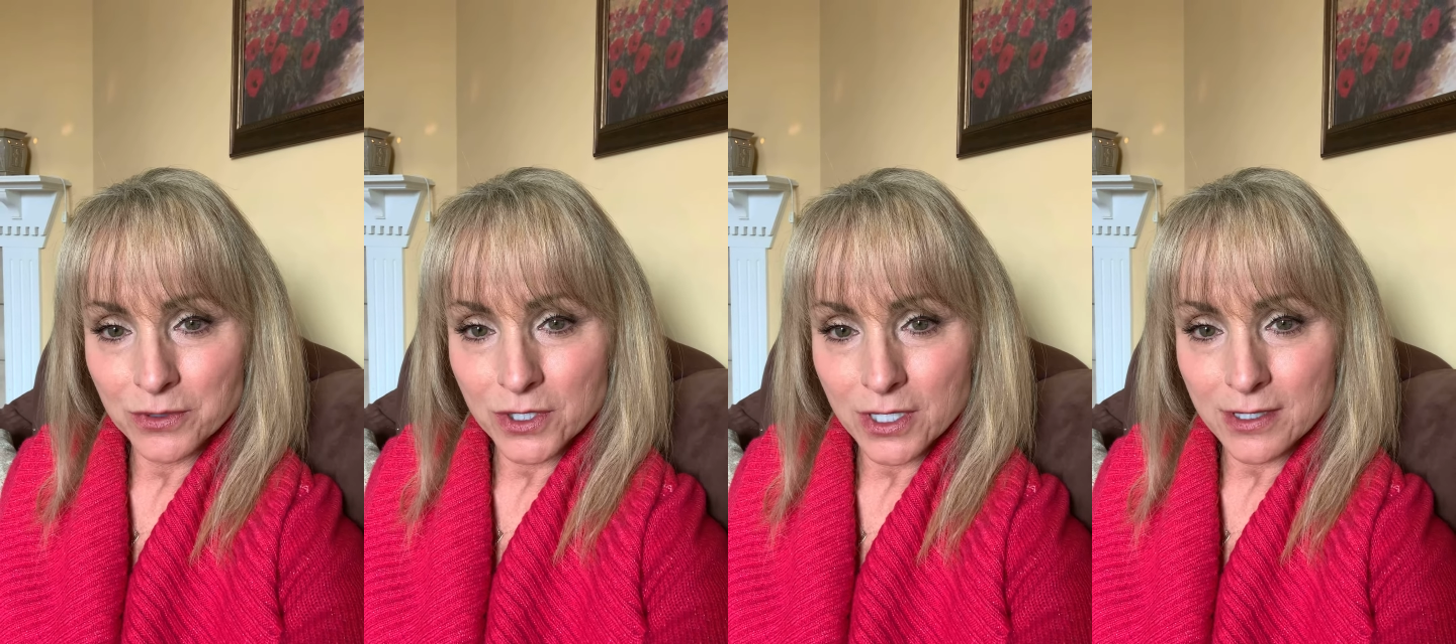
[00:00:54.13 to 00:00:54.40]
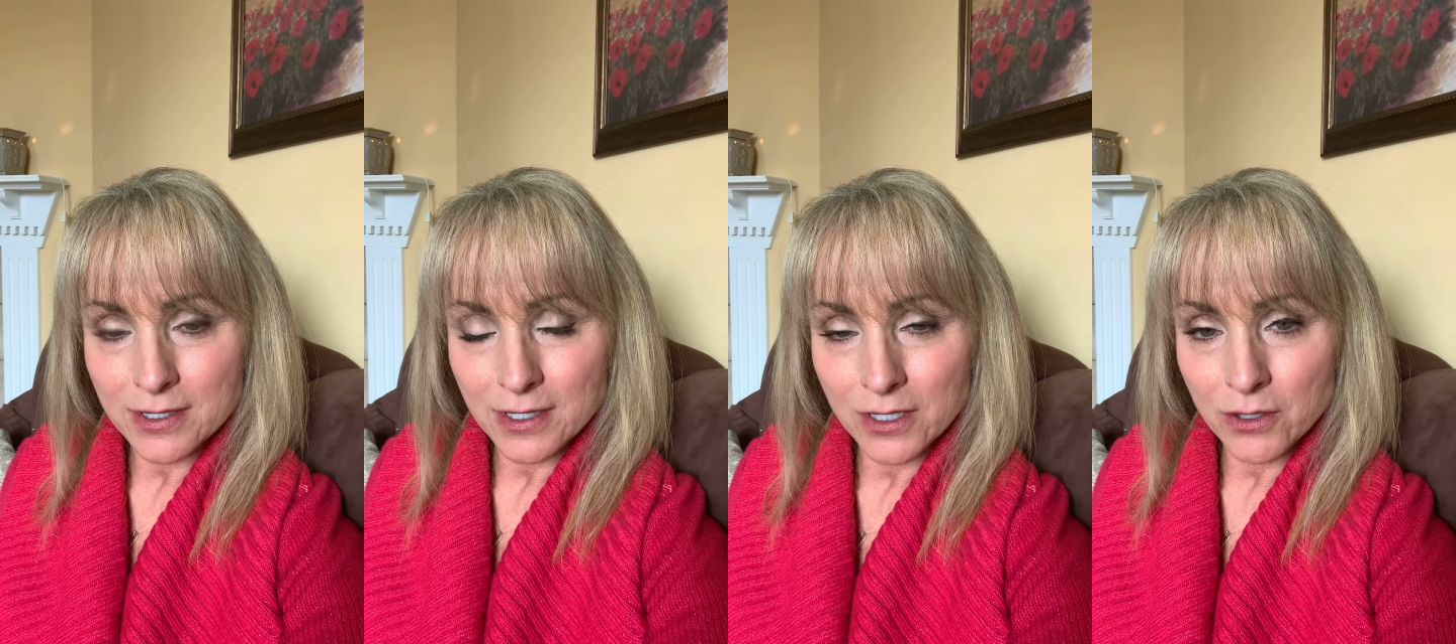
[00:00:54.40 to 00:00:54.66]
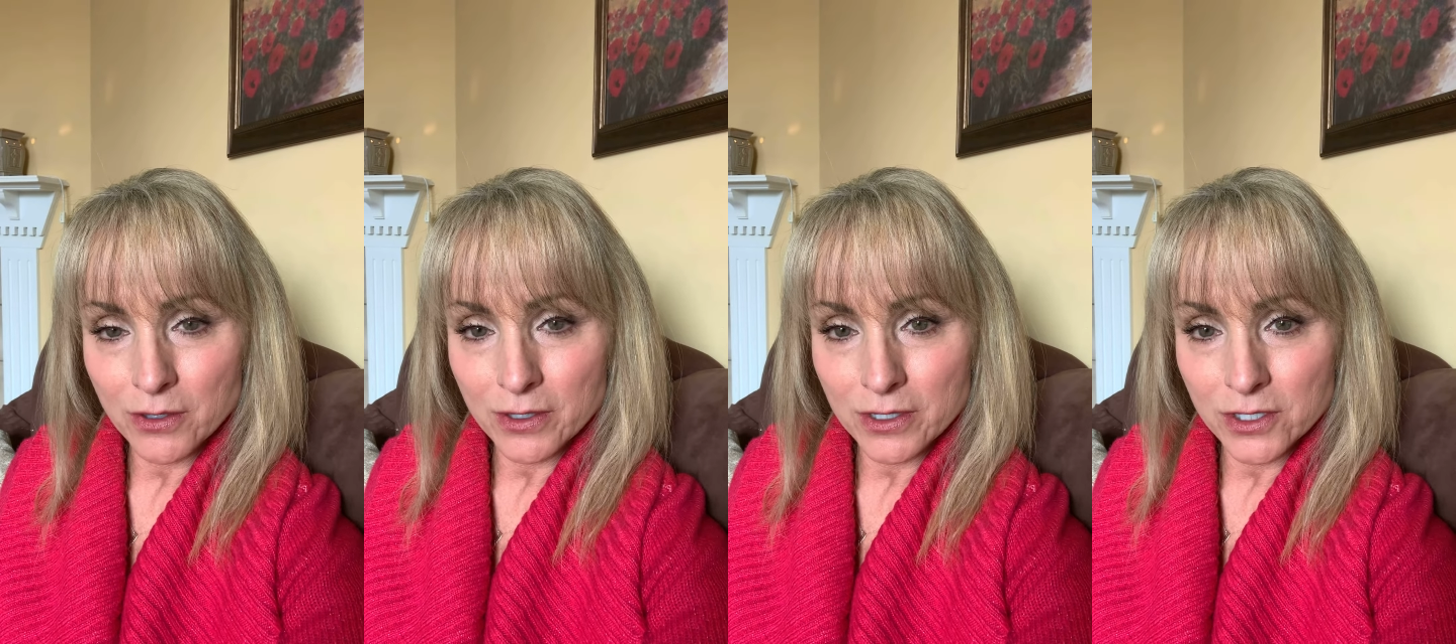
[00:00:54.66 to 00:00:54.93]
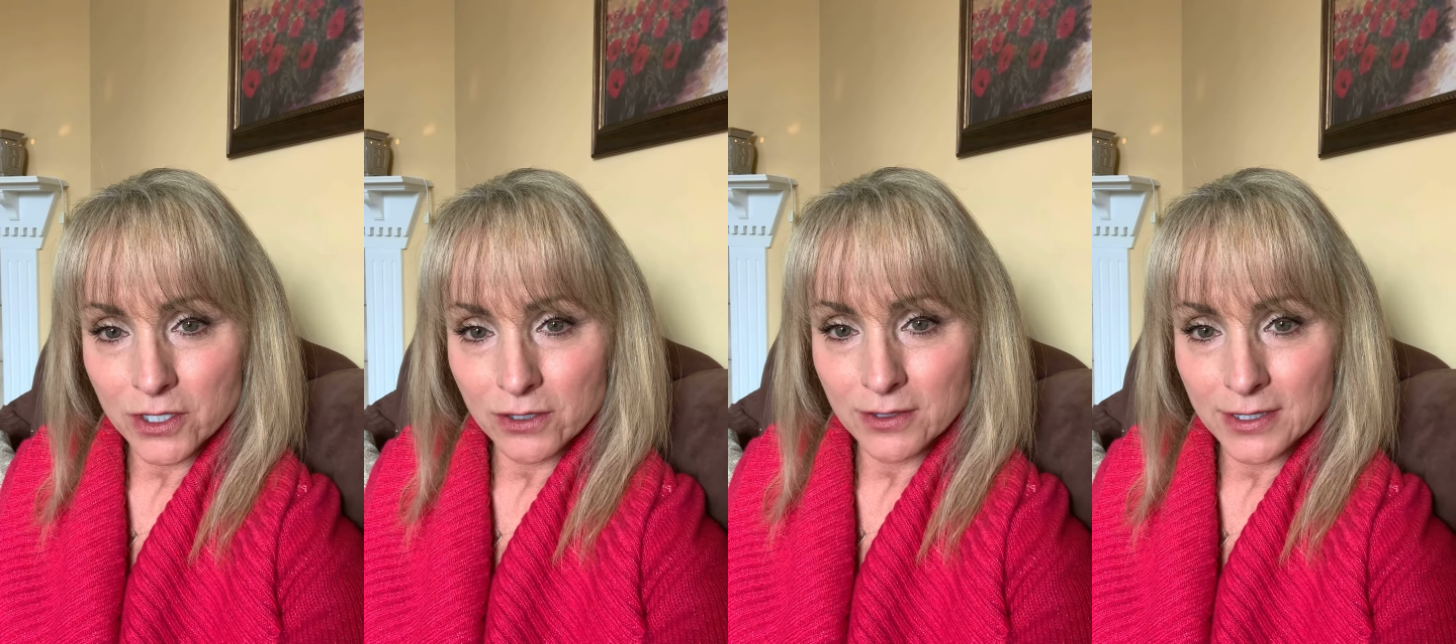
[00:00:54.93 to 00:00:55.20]
just
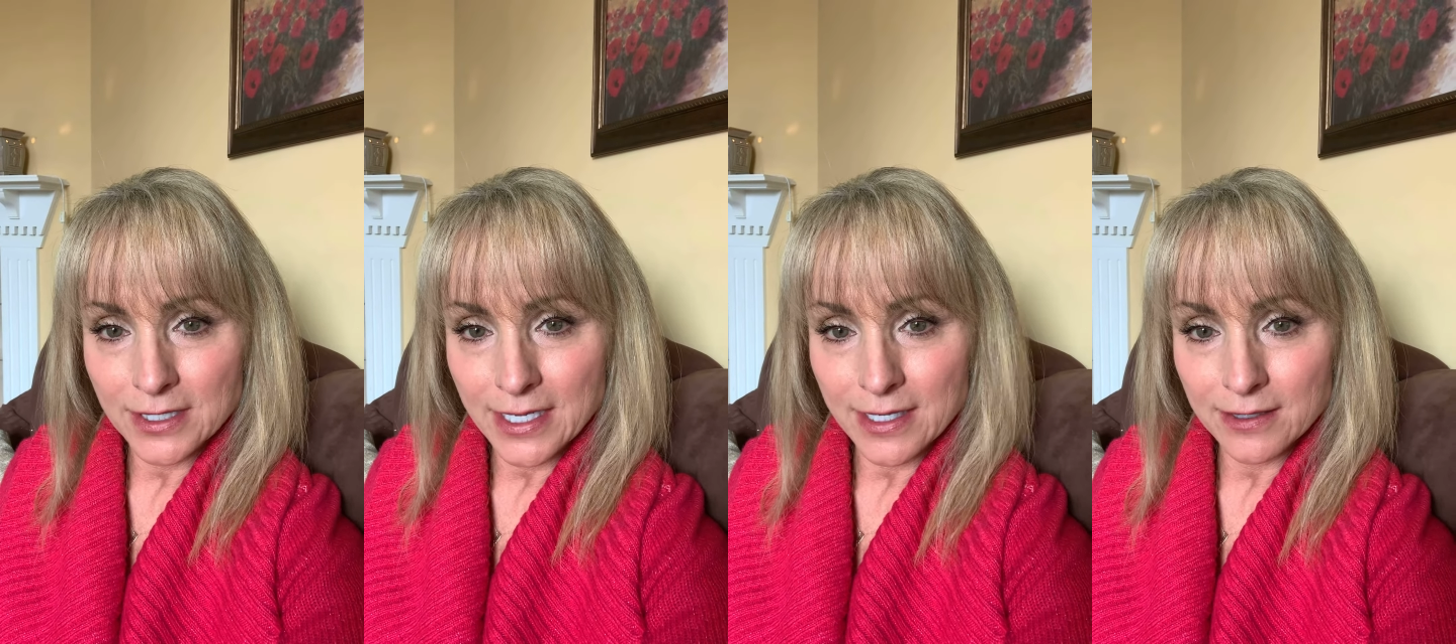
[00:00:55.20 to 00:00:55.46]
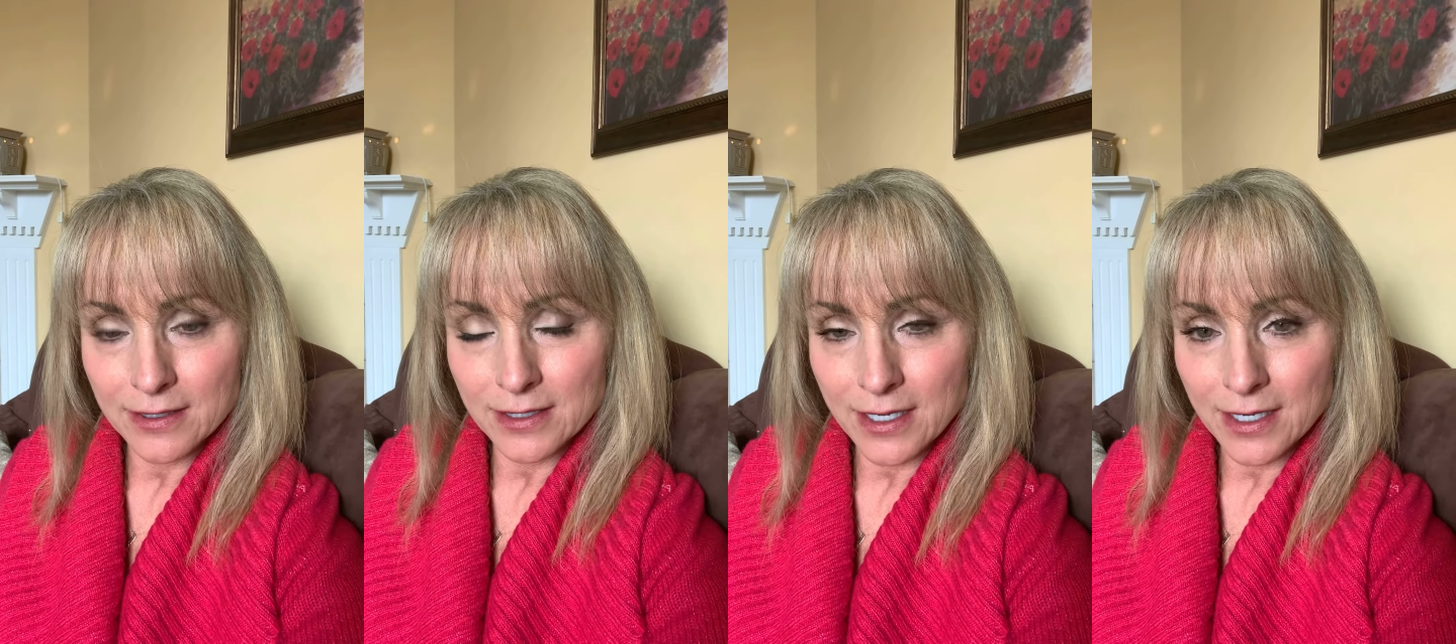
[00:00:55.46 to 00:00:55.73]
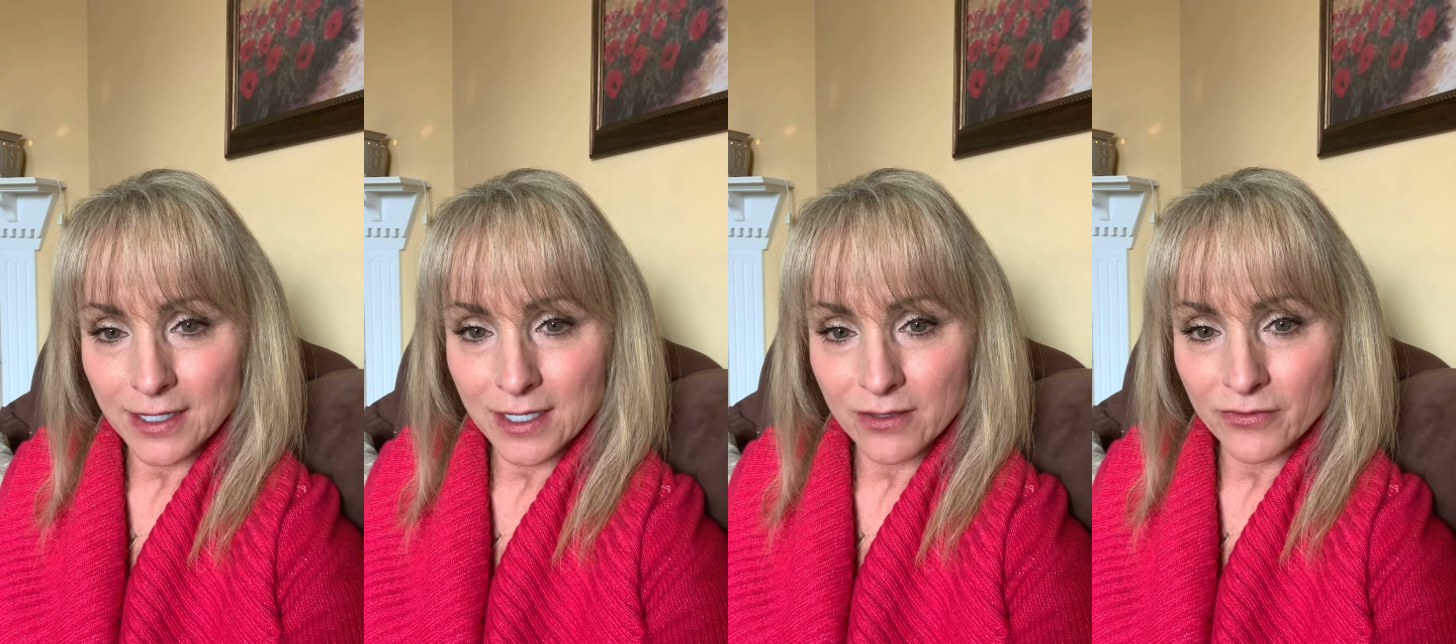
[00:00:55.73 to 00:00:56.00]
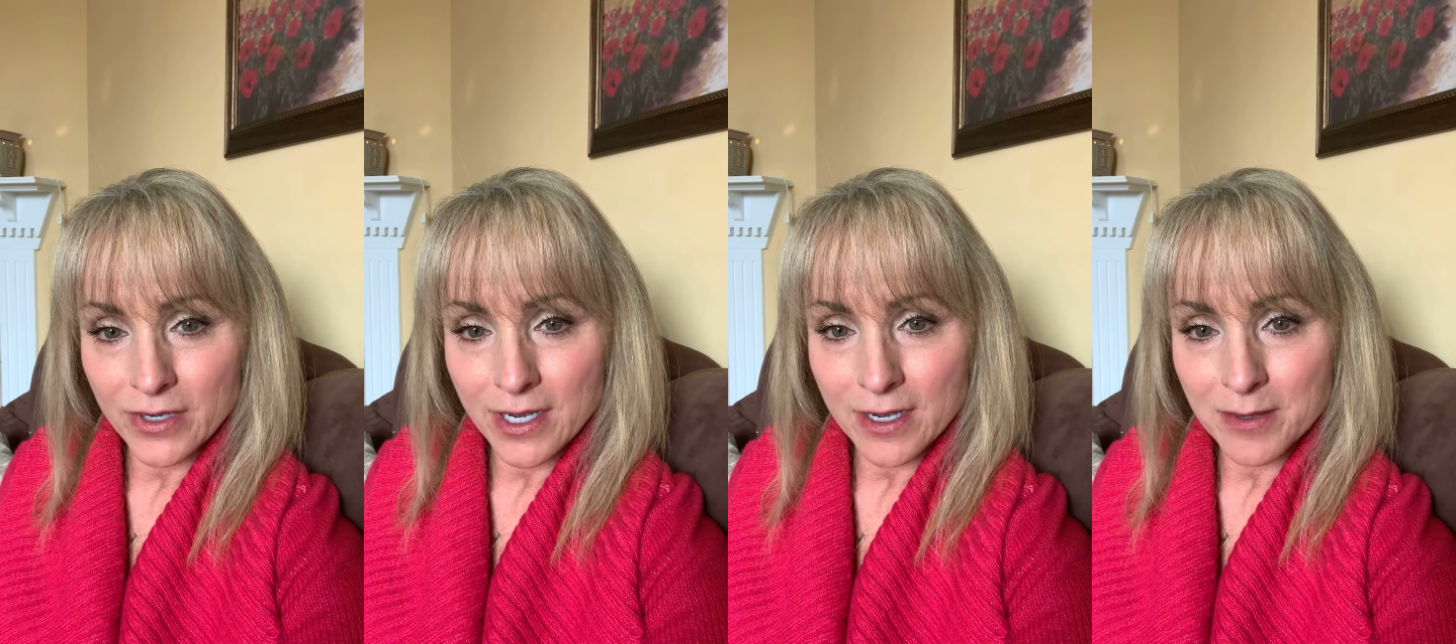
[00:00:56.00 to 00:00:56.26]
encourage you today to not
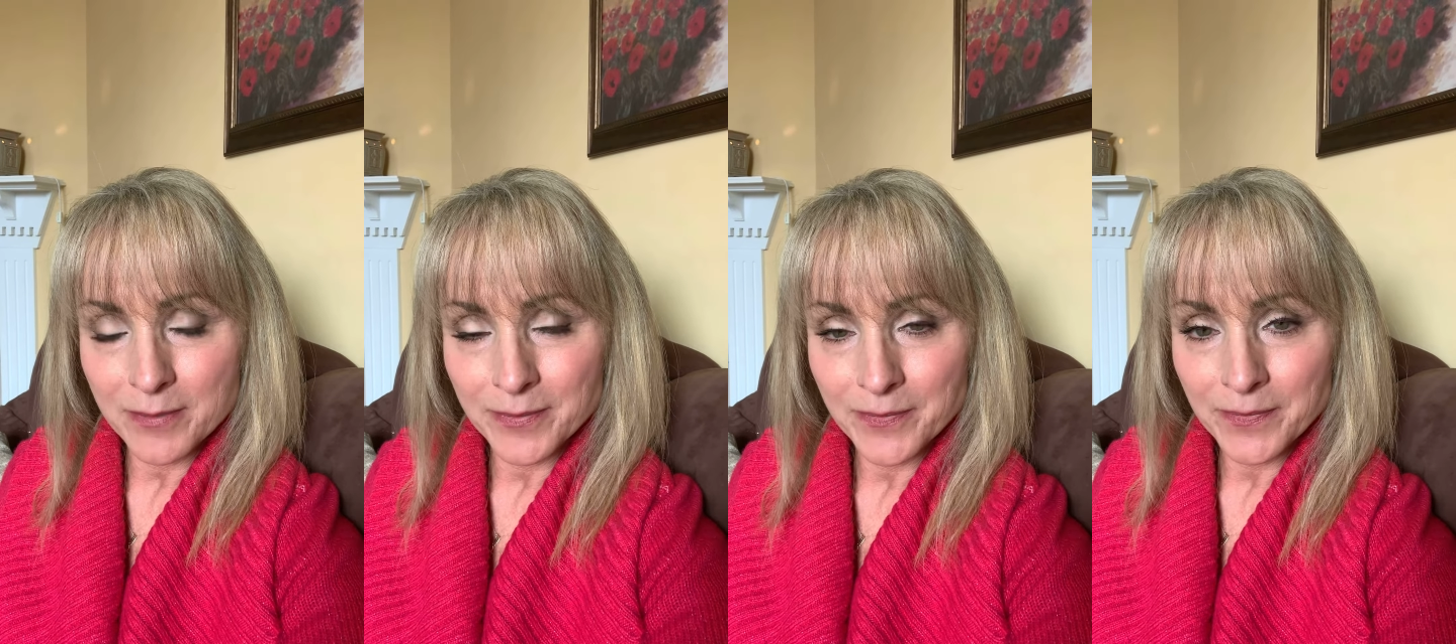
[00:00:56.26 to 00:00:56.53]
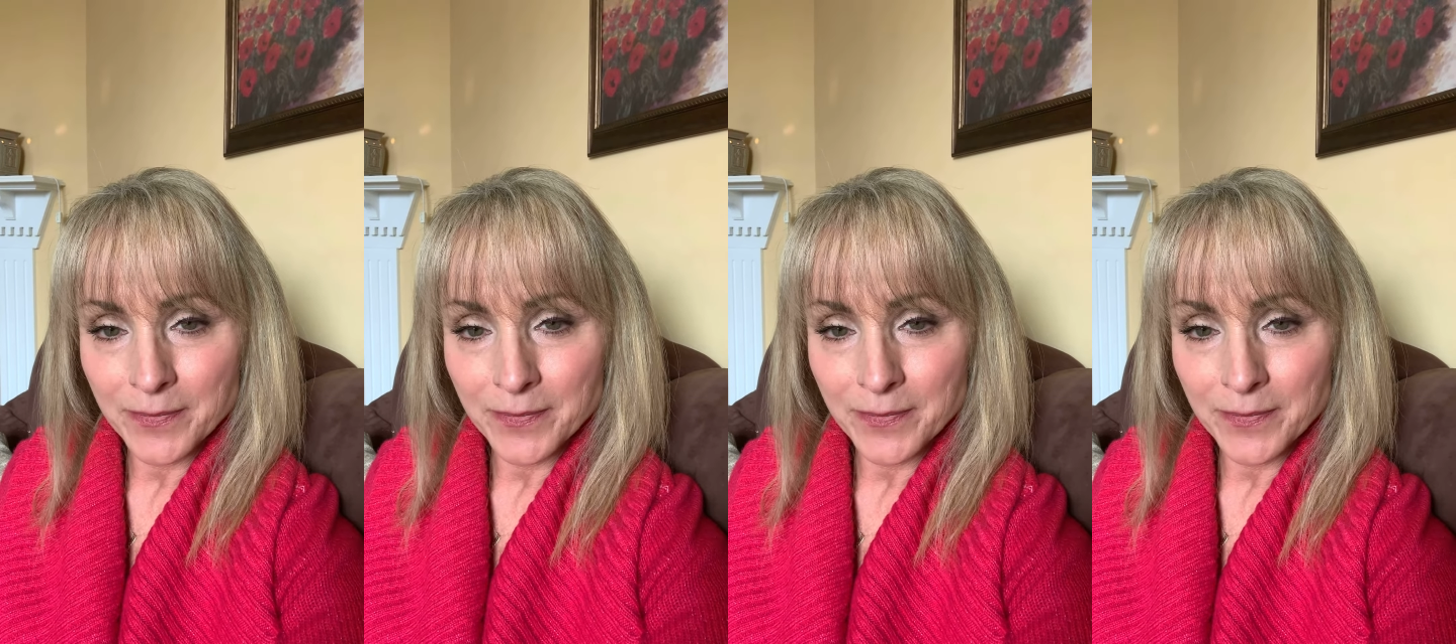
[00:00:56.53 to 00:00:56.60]
give up